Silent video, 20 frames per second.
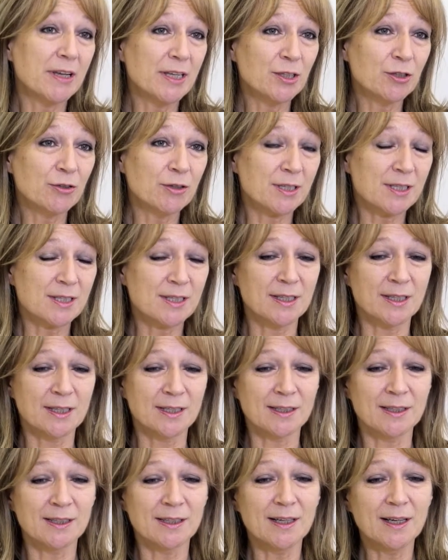
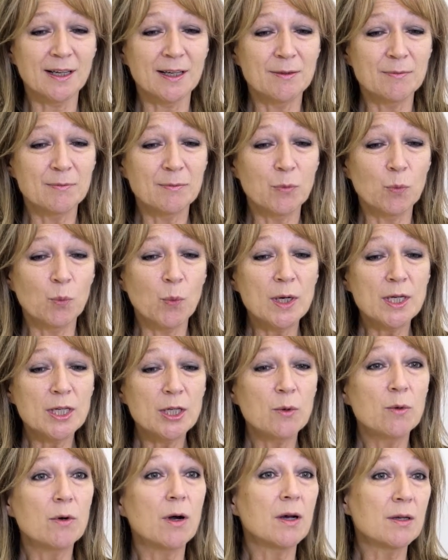interesting. When
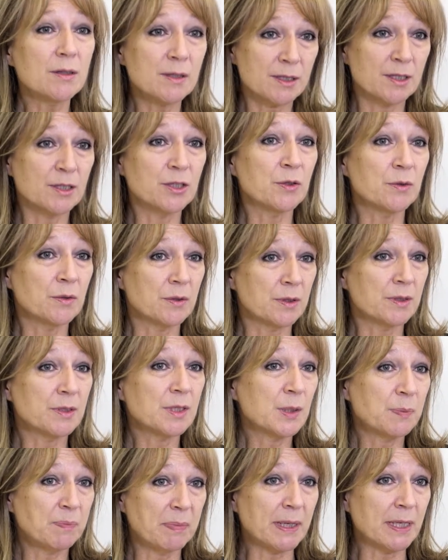you were asked to do a
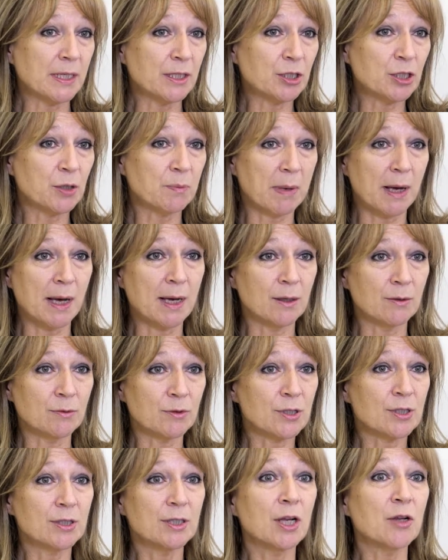speech about
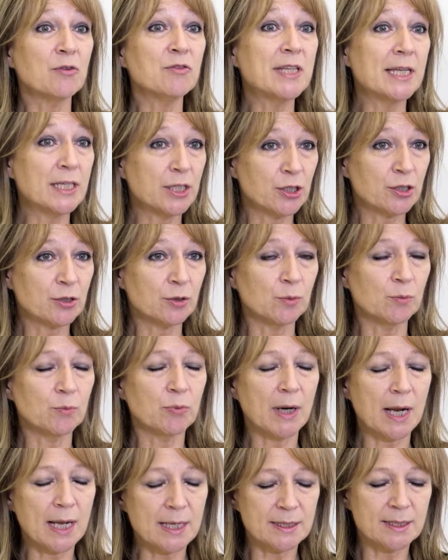digital
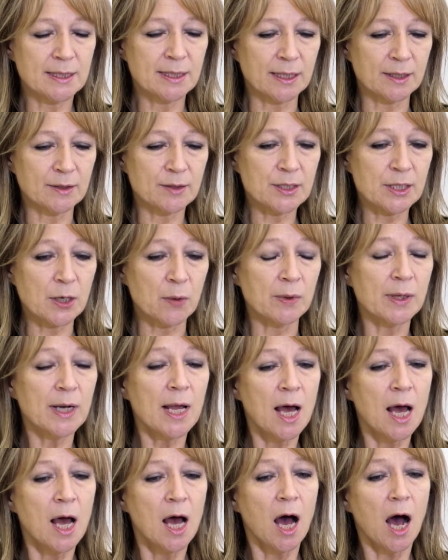branding and so on,
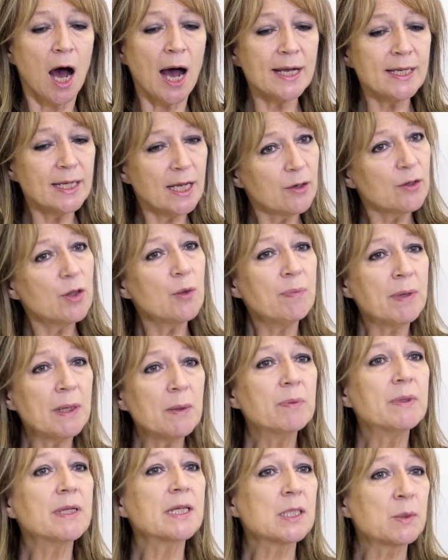I know that
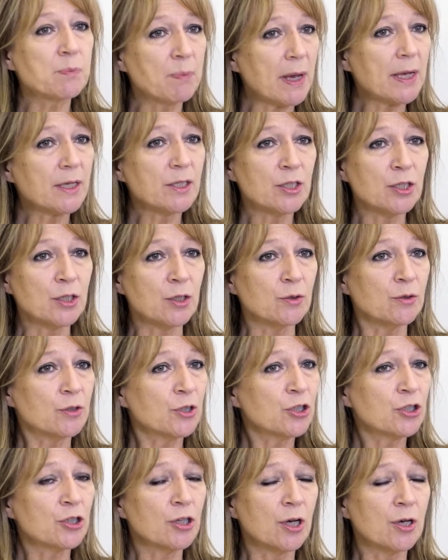people expect you to
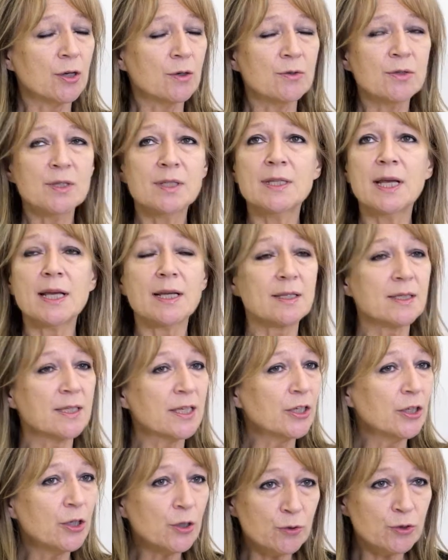show
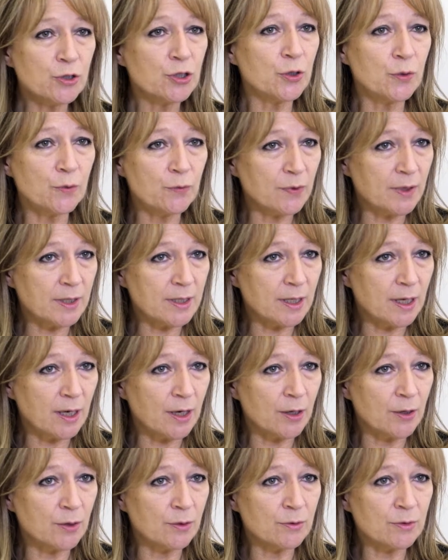sexy YouTube
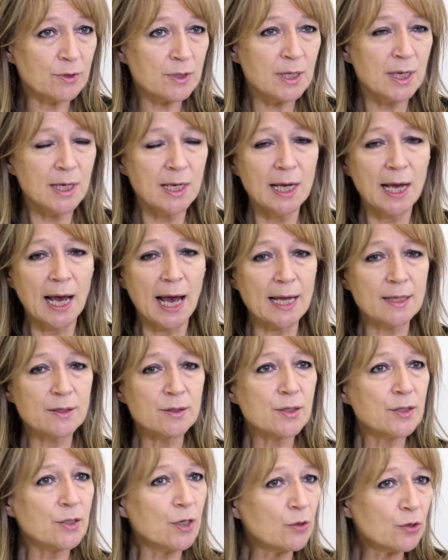videos and
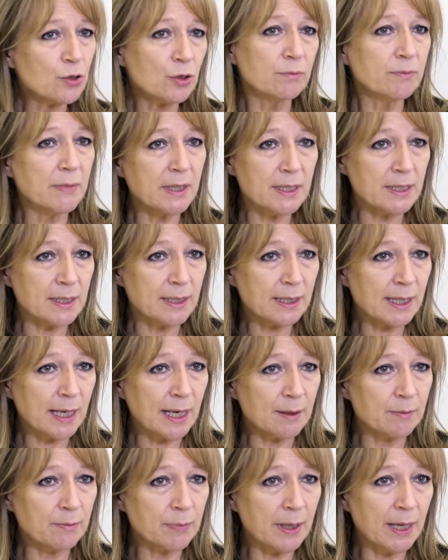social media
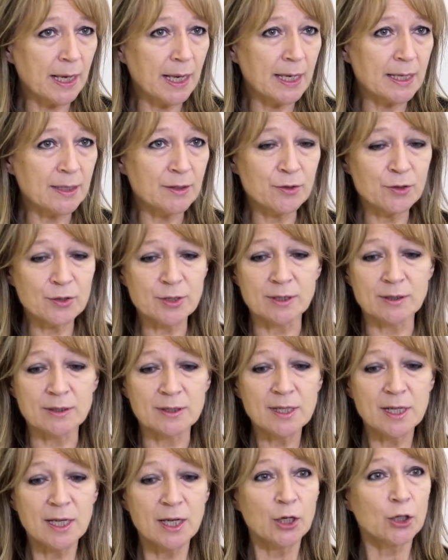campaigns and
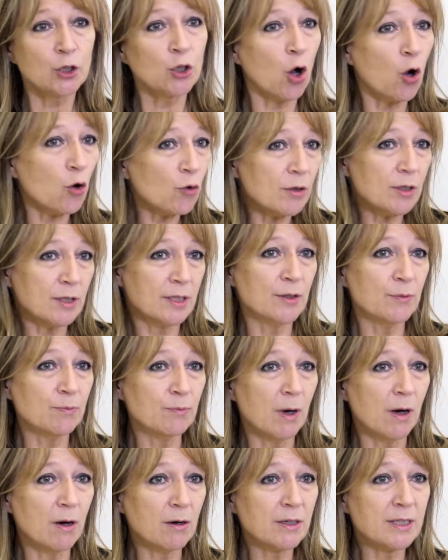cognitive
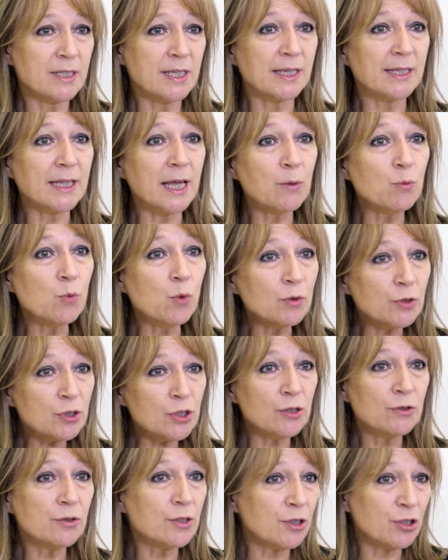marketing. They want
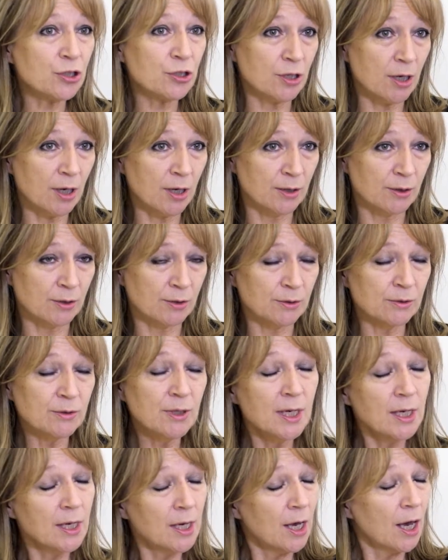you to show
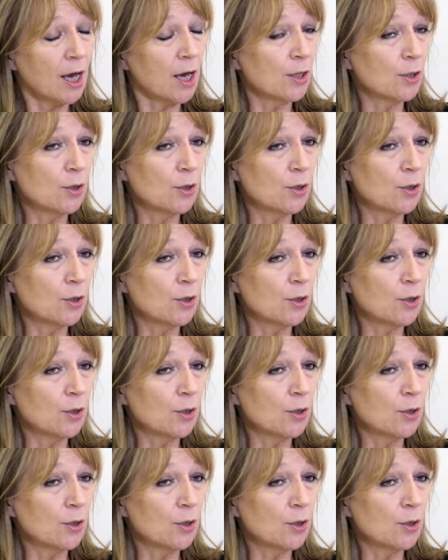a